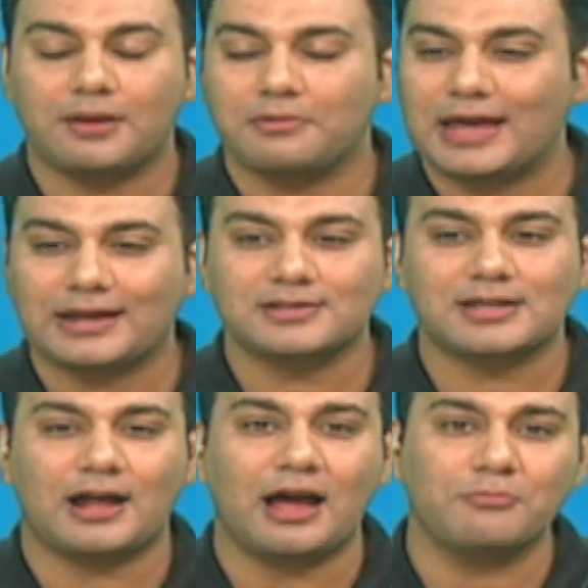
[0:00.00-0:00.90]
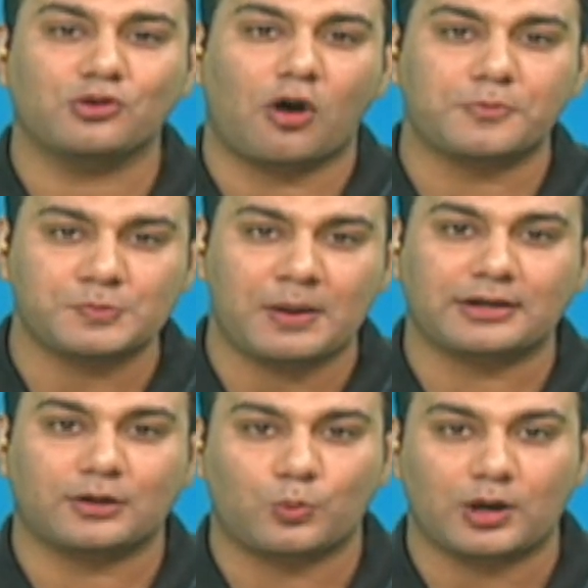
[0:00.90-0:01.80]
like I said, I'm
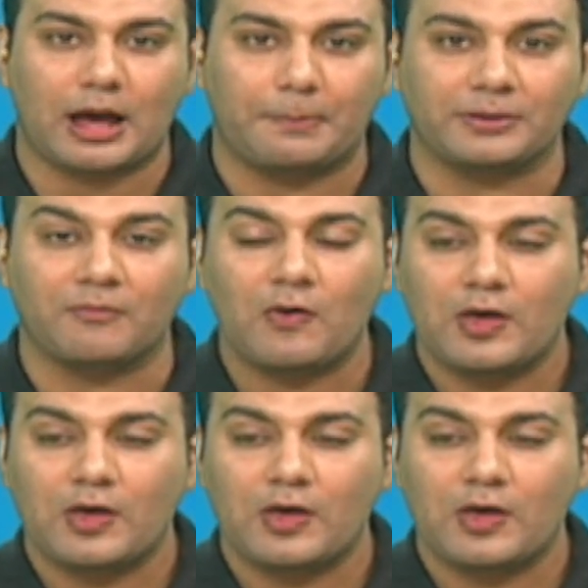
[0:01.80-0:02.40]
gobsmacked at what happened.